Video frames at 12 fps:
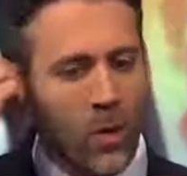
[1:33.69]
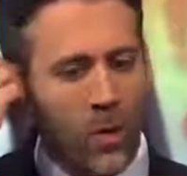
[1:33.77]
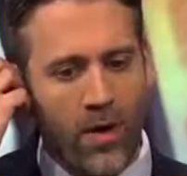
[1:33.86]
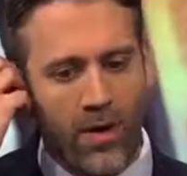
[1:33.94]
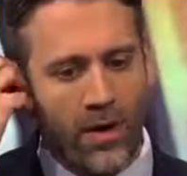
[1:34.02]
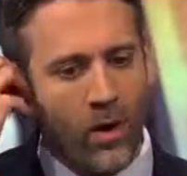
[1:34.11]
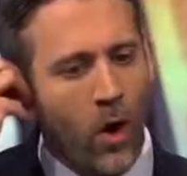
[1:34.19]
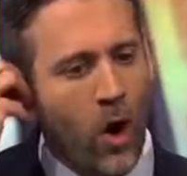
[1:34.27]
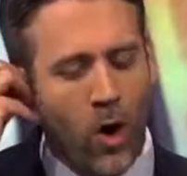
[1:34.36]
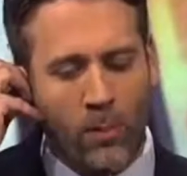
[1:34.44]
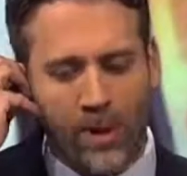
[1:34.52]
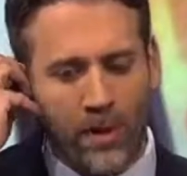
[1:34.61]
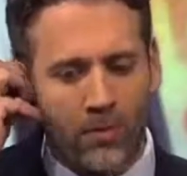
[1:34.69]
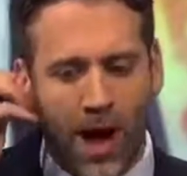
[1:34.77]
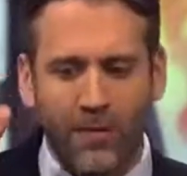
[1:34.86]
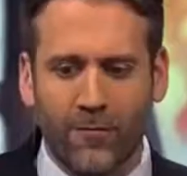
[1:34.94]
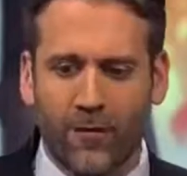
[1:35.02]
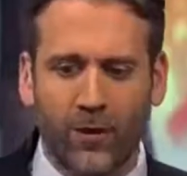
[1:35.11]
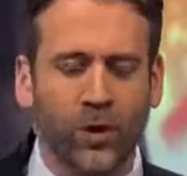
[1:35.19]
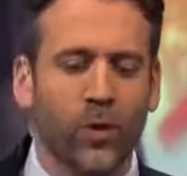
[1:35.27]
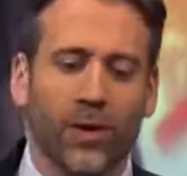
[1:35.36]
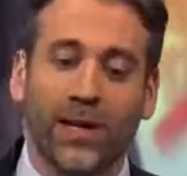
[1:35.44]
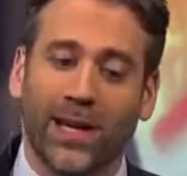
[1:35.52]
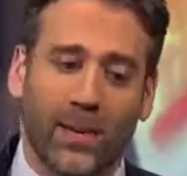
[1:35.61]
where it can all be right for
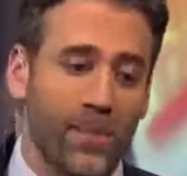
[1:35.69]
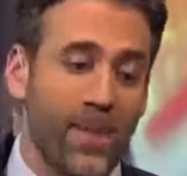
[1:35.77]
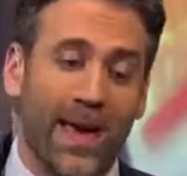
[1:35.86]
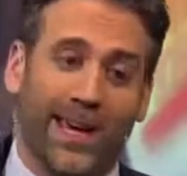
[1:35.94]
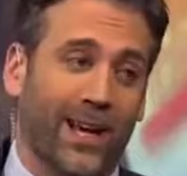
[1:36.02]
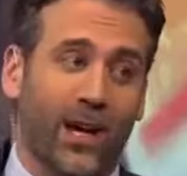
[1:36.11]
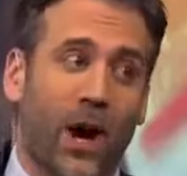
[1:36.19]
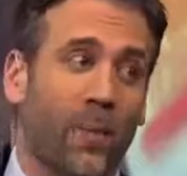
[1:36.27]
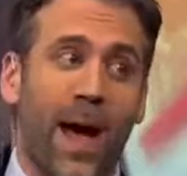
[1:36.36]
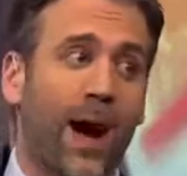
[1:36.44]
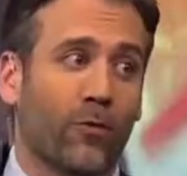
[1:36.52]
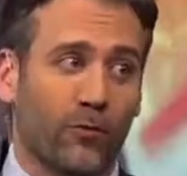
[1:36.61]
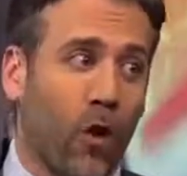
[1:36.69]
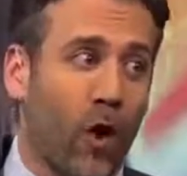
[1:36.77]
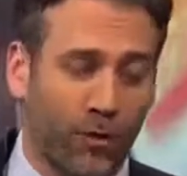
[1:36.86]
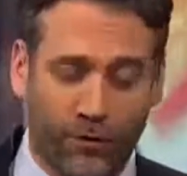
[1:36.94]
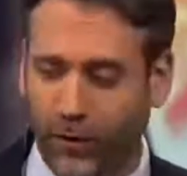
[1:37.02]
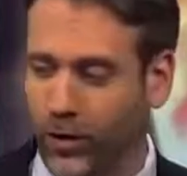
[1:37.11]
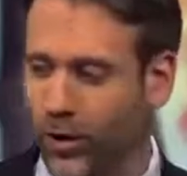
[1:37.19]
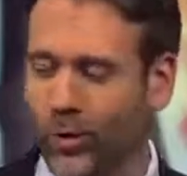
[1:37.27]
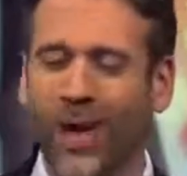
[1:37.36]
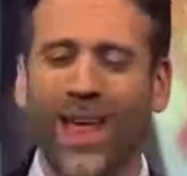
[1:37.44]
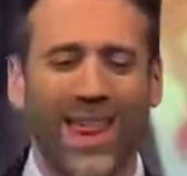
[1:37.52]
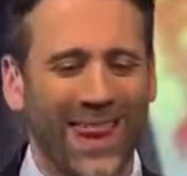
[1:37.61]
you and he can make it come out wrong for
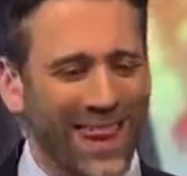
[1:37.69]
you,